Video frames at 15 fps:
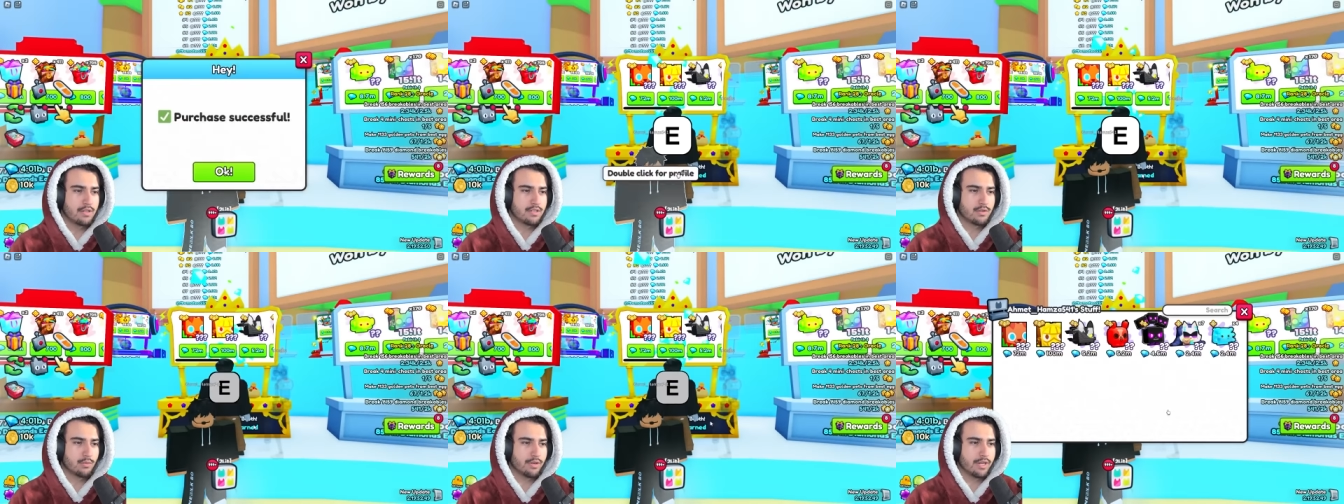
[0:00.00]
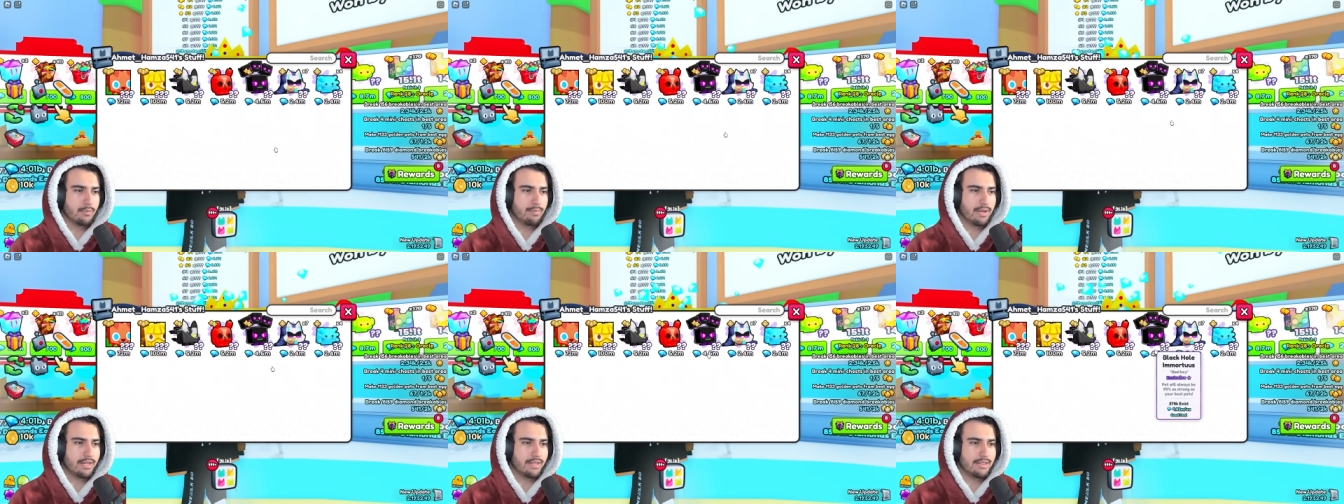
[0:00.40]
So we're going
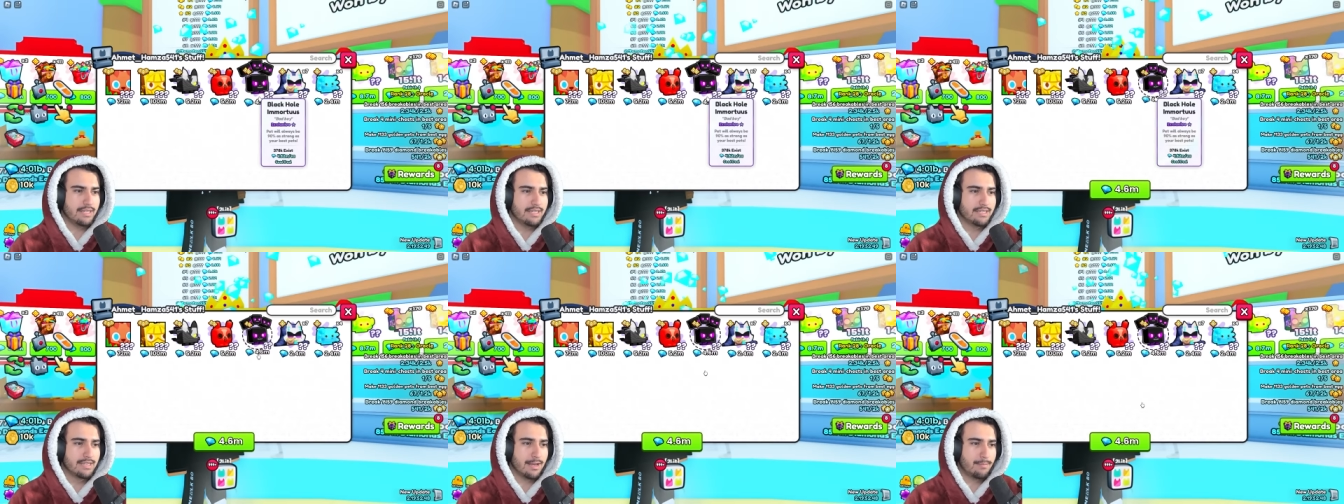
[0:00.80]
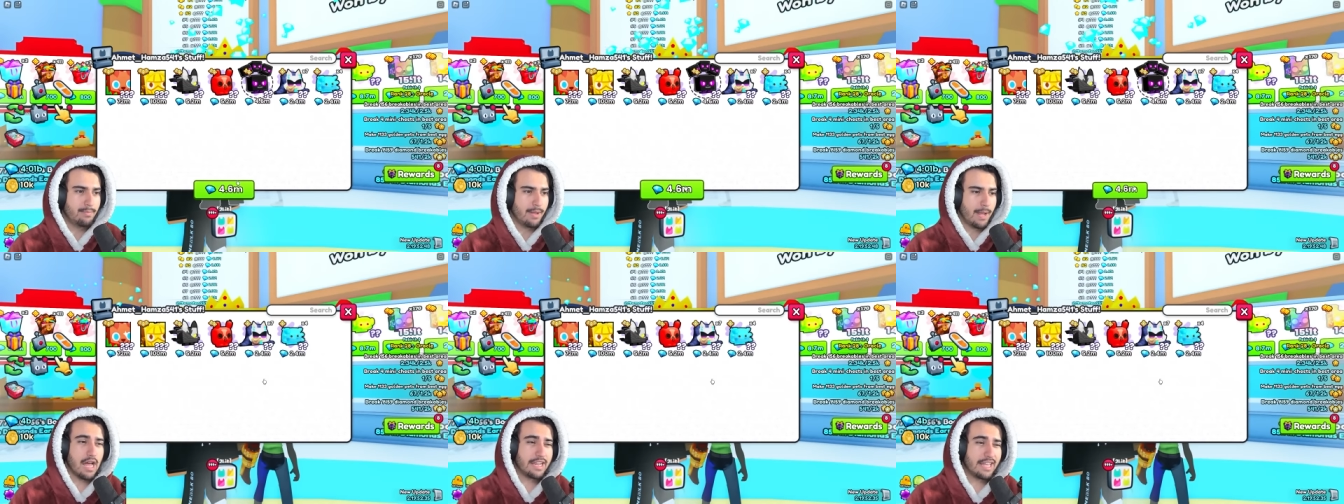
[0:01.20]
to pick these
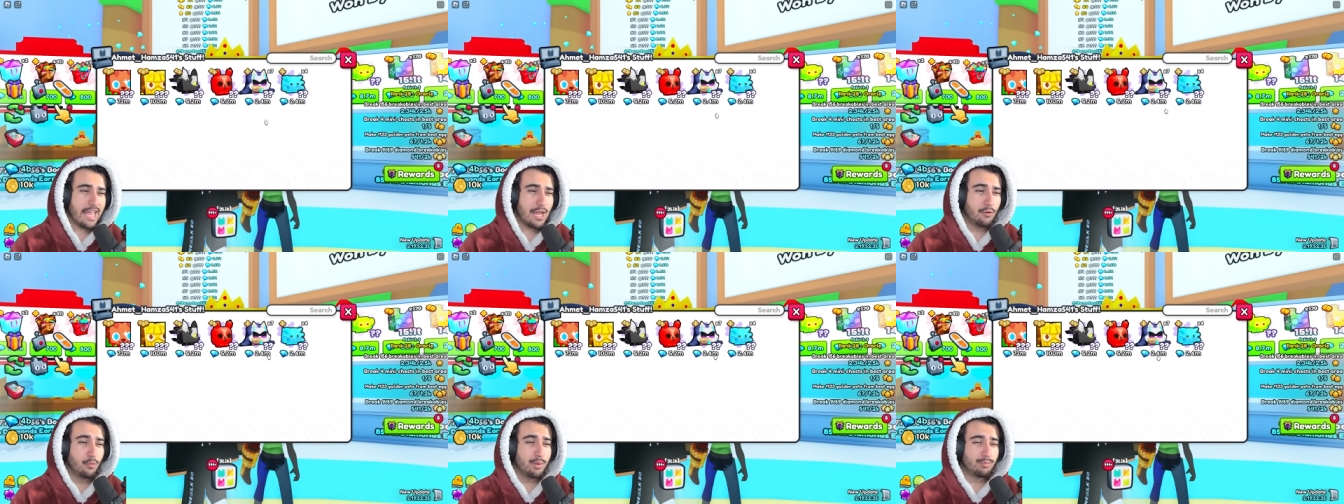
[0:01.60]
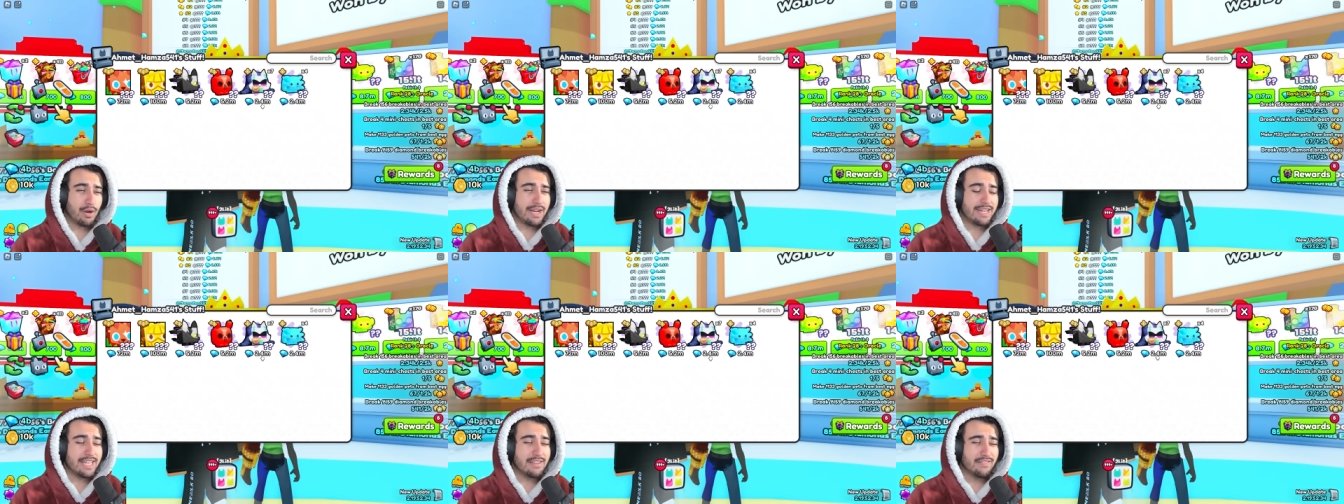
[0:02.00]
up. Again, we
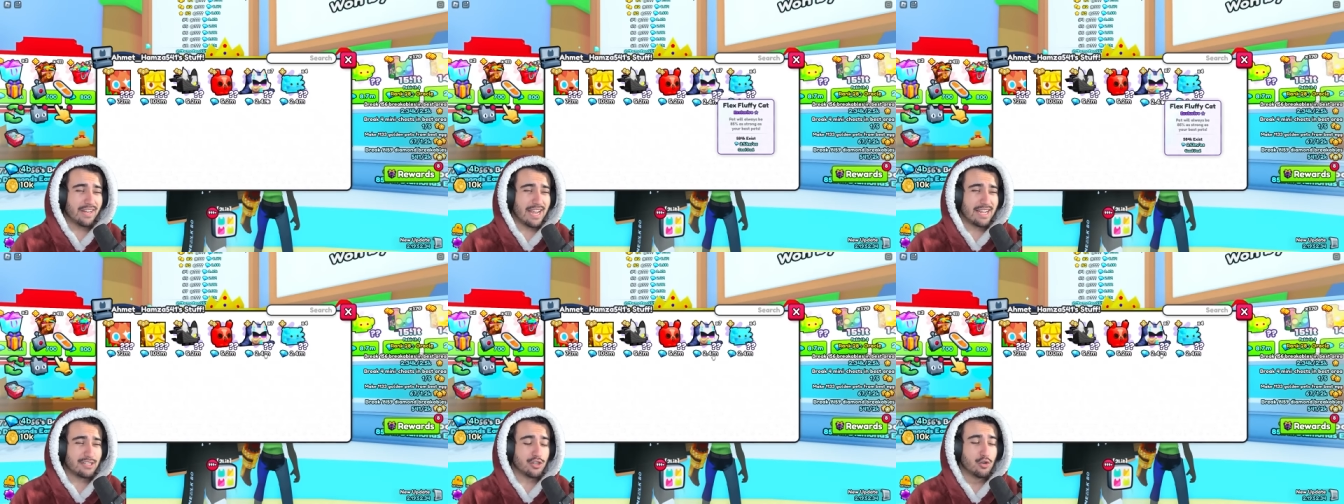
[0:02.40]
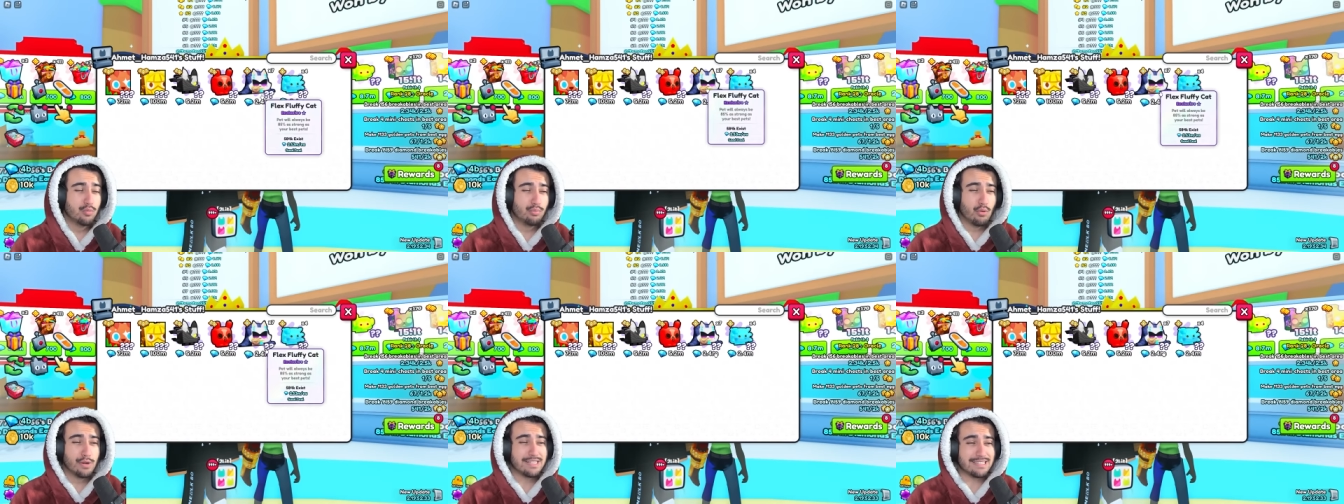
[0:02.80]
break even at
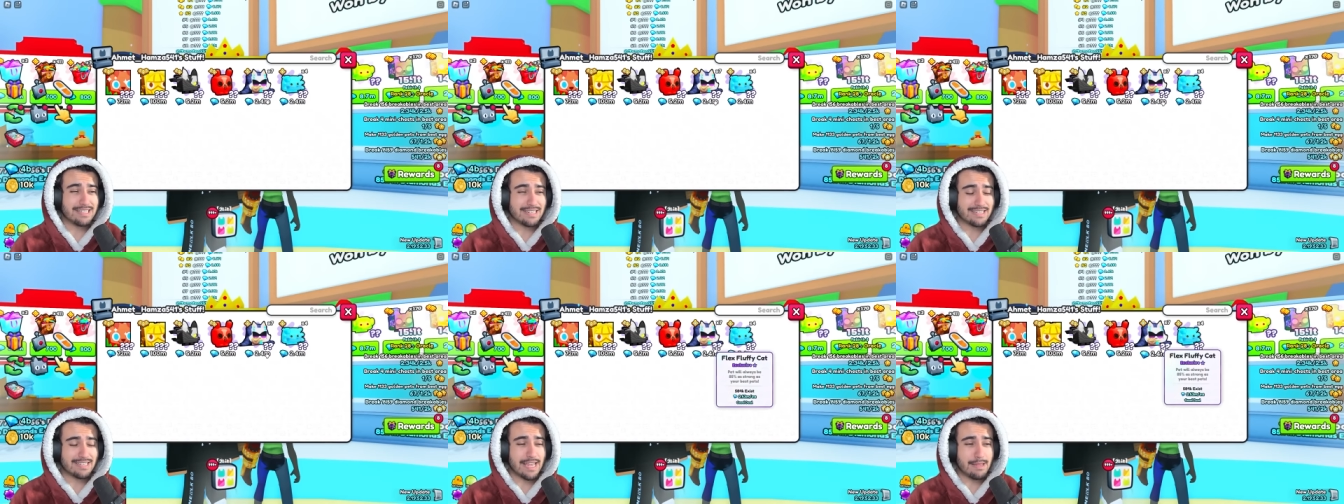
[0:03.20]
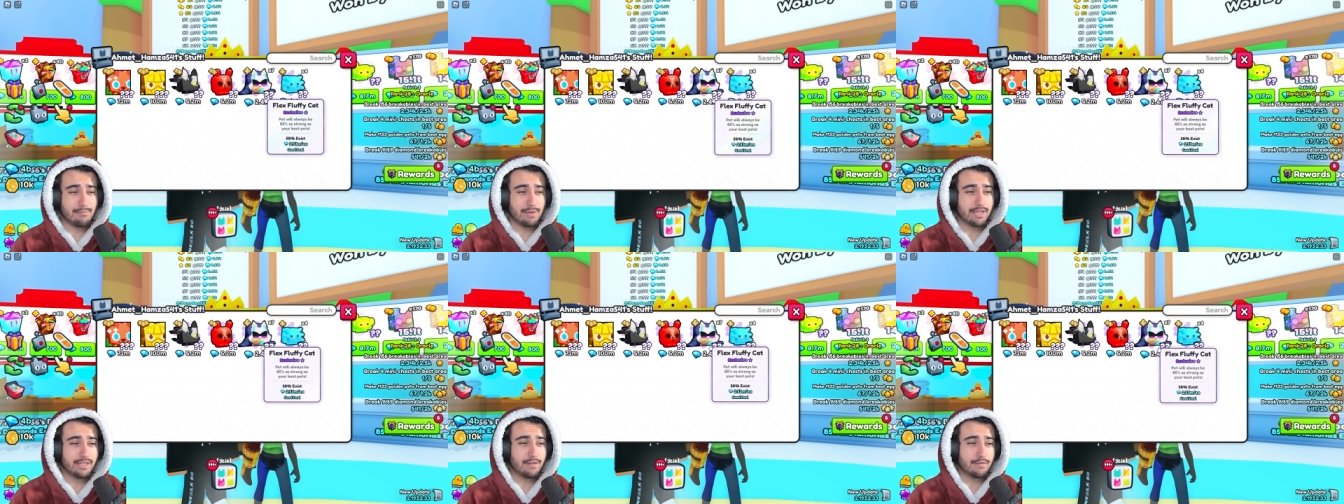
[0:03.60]

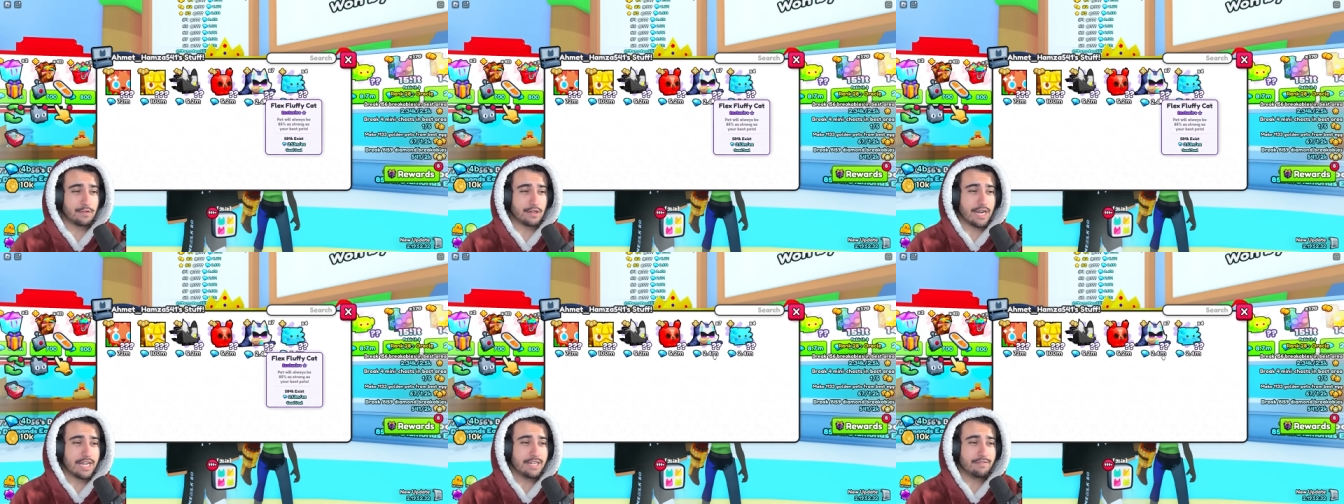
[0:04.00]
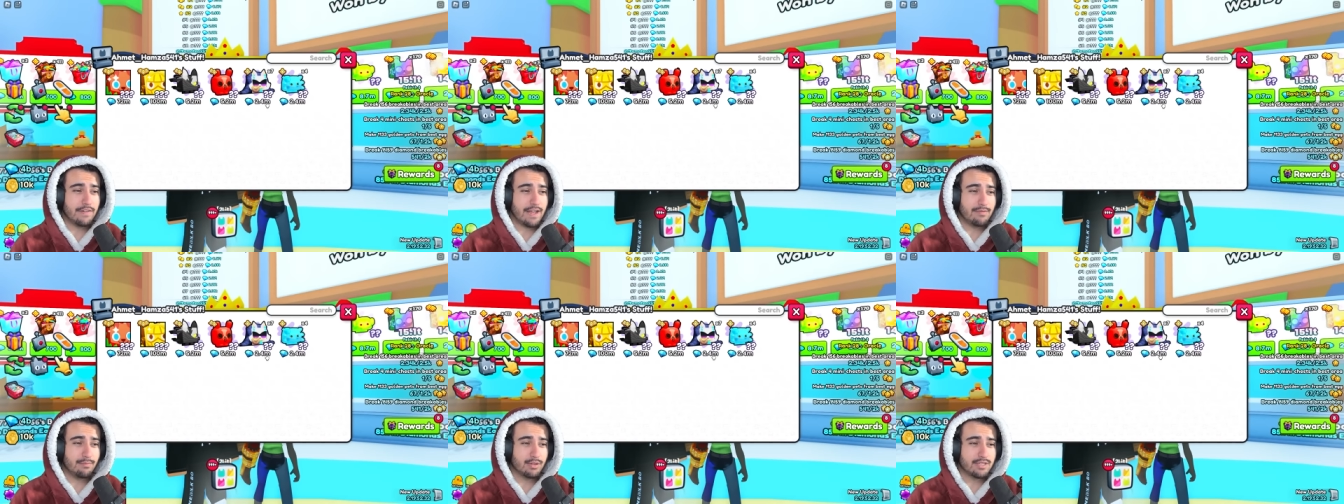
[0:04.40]
2.68 million for
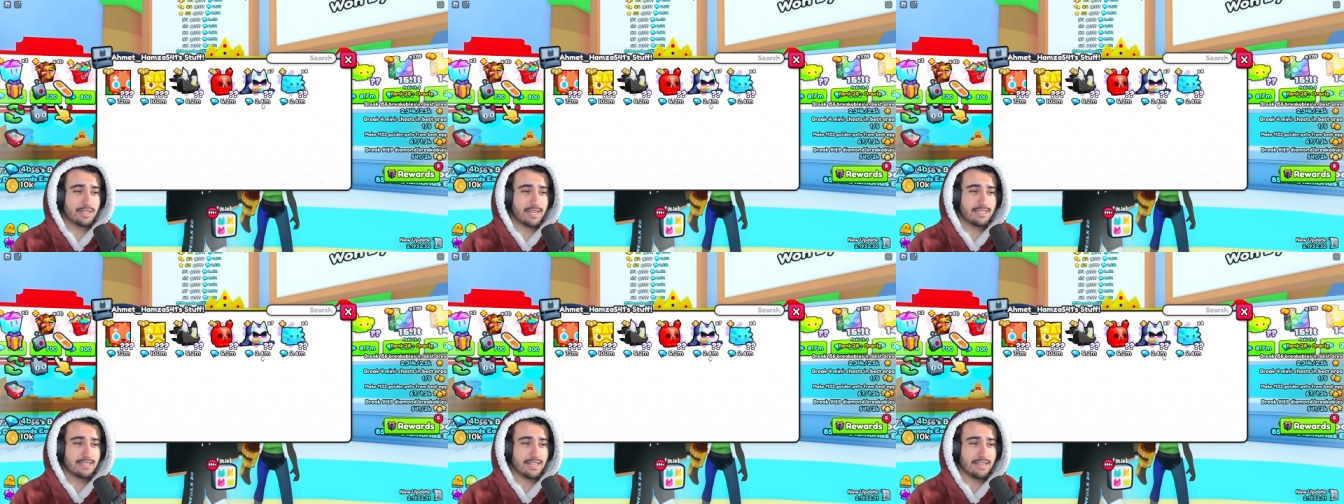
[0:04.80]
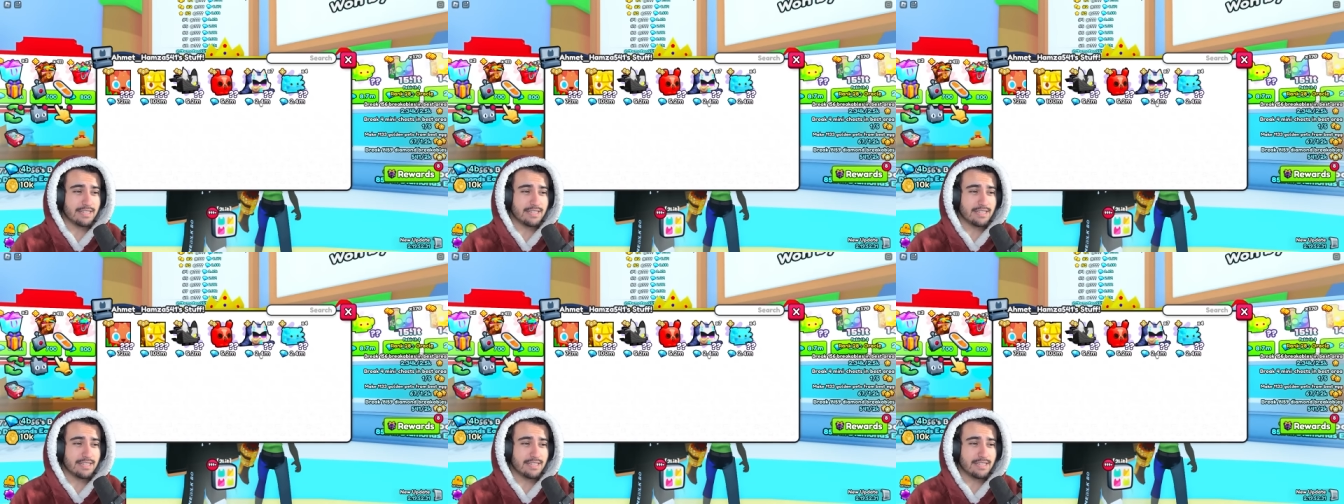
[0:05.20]
85%,